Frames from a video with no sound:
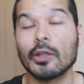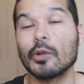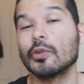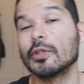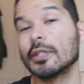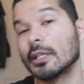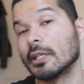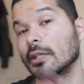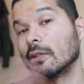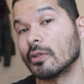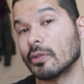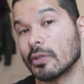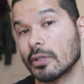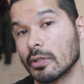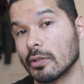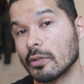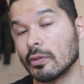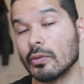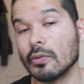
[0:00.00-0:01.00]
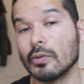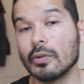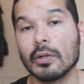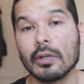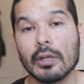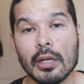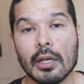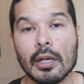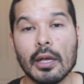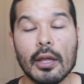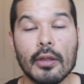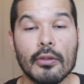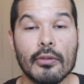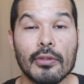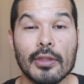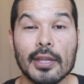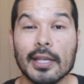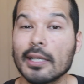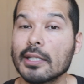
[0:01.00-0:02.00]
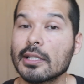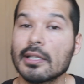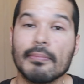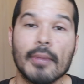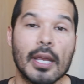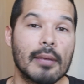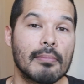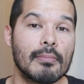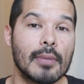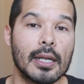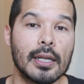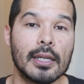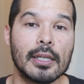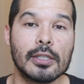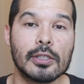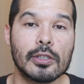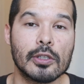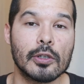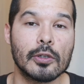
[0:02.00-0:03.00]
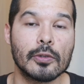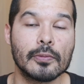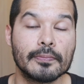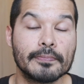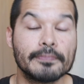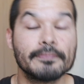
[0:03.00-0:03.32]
those skills to other things to make money. So,